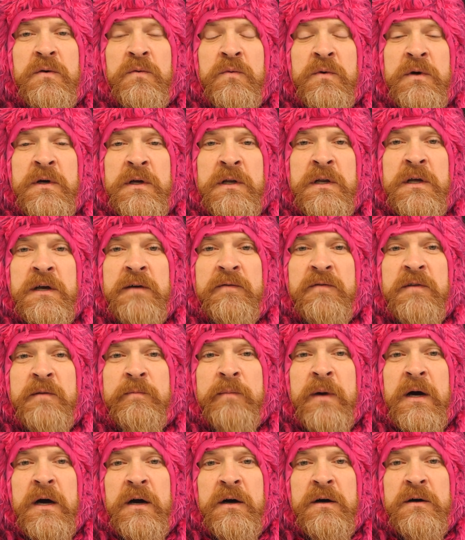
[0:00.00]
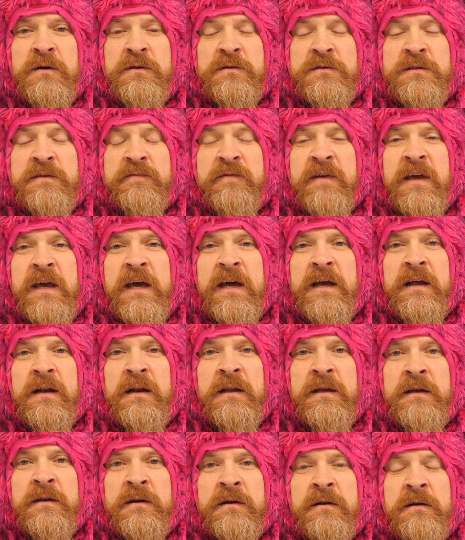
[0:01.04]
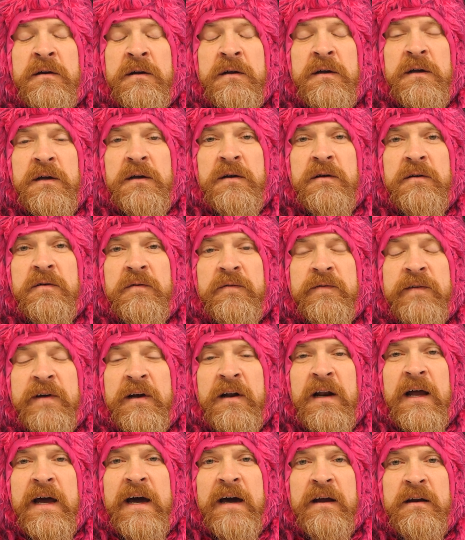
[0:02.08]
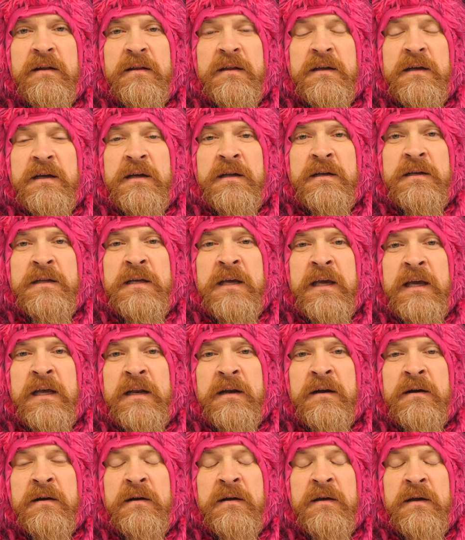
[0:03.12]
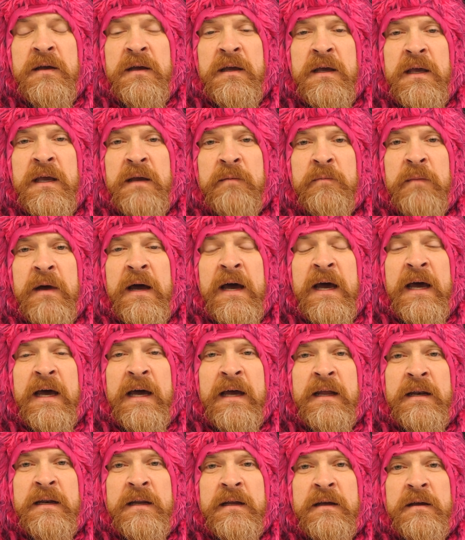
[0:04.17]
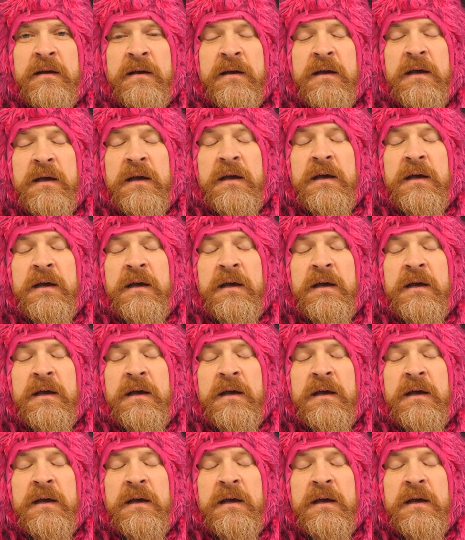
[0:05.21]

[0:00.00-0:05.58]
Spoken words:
one of the balls of cat litter fell out of the container and behind it.